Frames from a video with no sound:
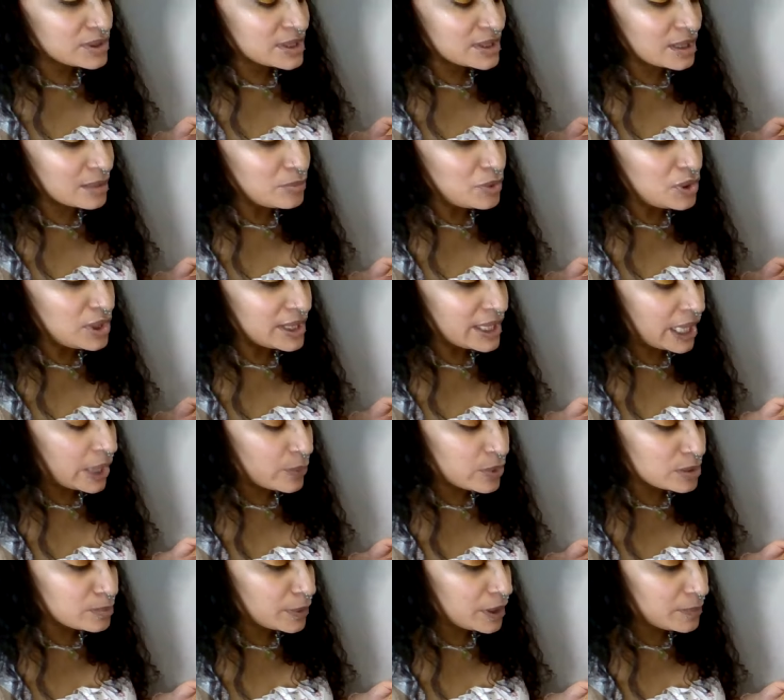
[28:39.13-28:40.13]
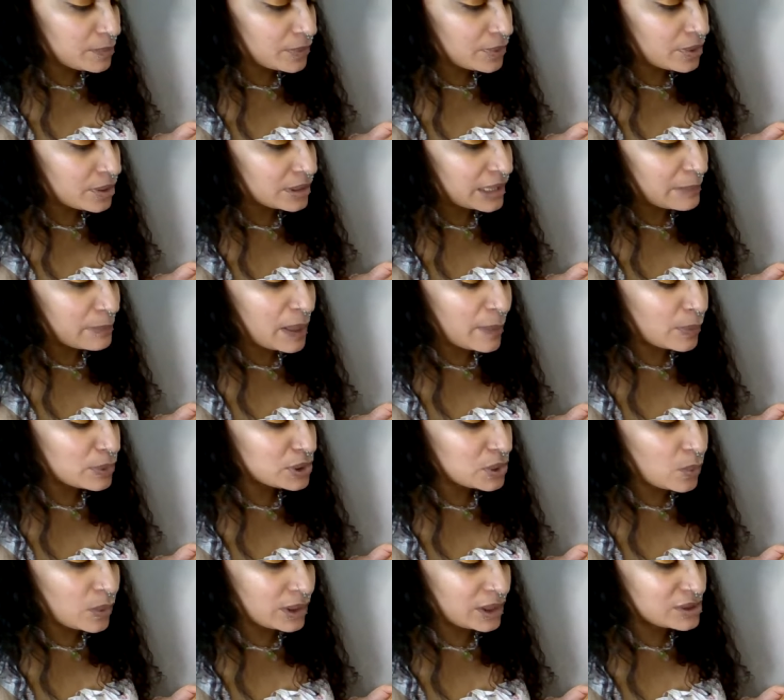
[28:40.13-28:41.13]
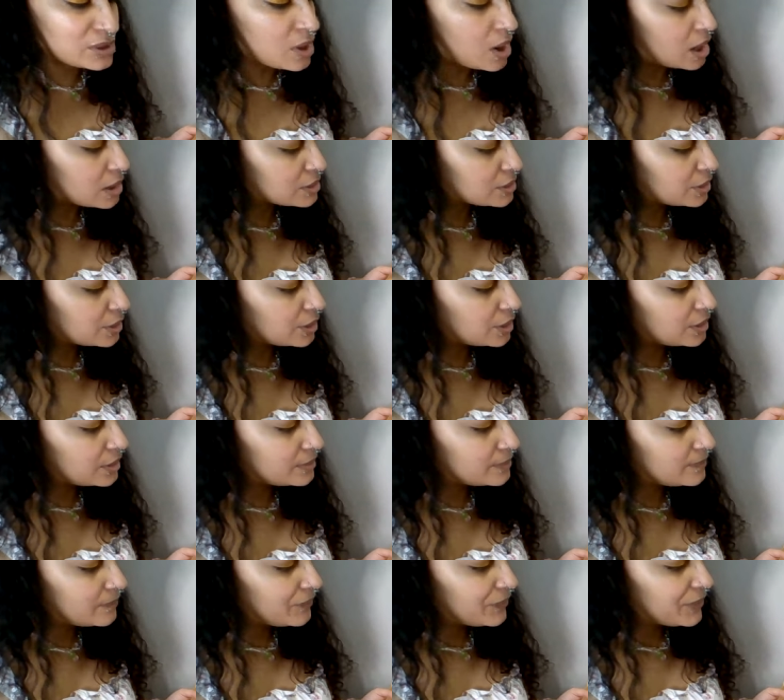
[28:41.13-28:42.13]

to communicate with people. Like, people don't want to talk to her,